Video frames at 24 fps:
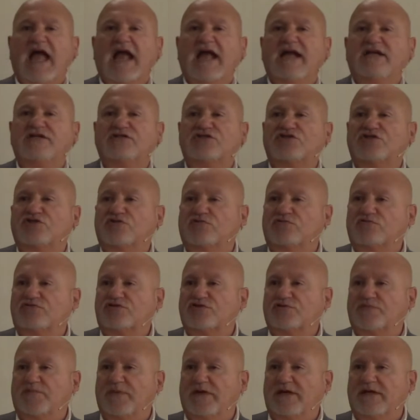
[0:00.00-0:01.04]

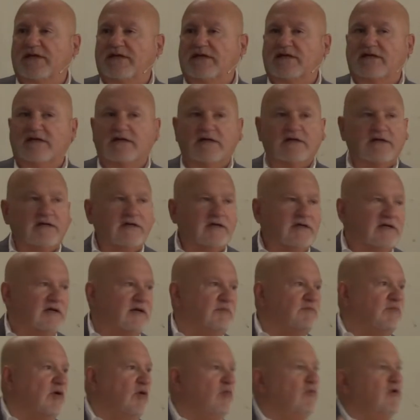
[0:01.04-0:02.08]
angels speak.
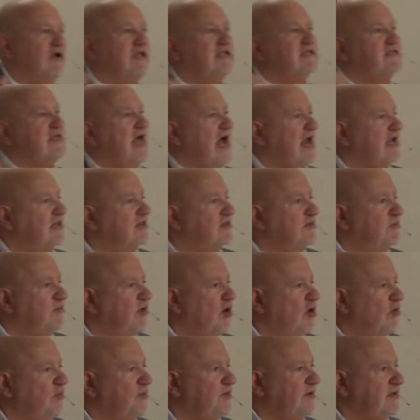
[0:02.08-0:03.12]
But when he's out of the
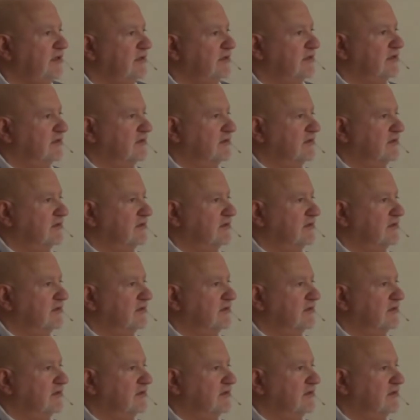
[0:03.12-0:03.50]
pulpit,